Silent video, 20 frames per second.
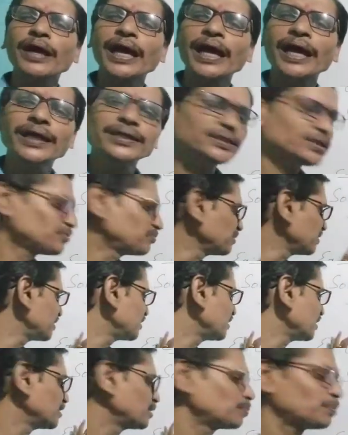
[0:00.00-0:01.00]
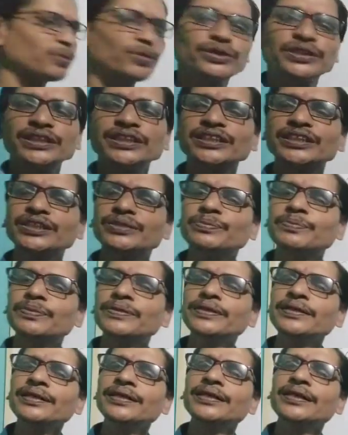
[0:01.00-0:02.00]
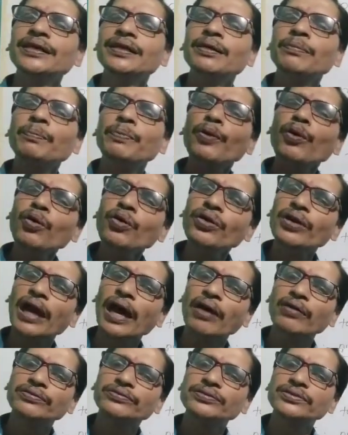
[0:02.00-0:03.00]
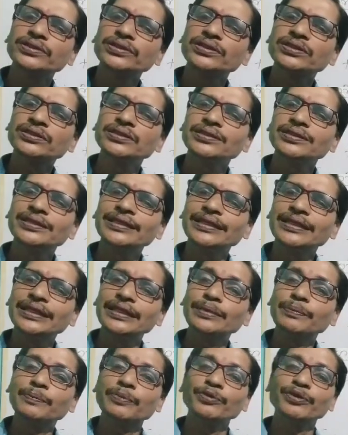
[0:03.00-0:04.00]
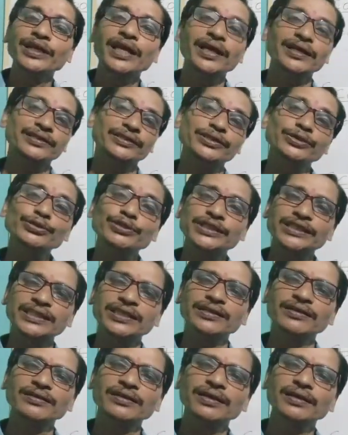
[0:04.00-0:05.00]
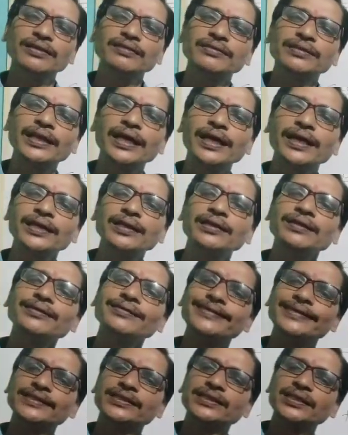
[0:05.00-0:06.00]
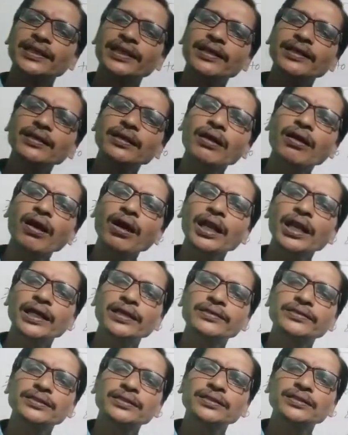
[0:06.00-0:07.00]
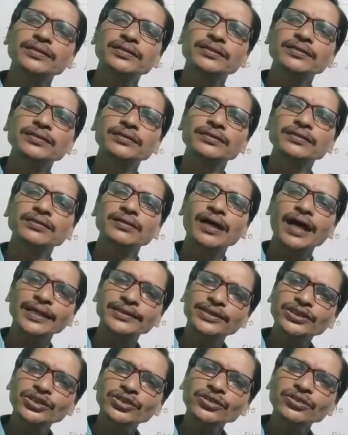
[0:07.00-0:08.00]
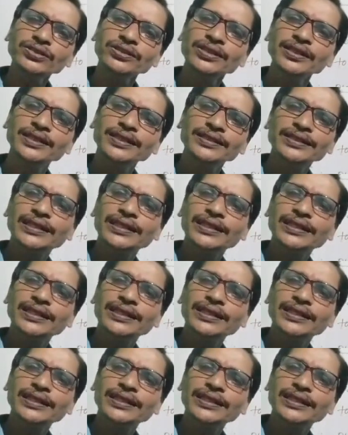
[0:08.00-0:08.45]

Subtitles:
S with these possessive pronouns. if we are using, then it's incorrect. Understood?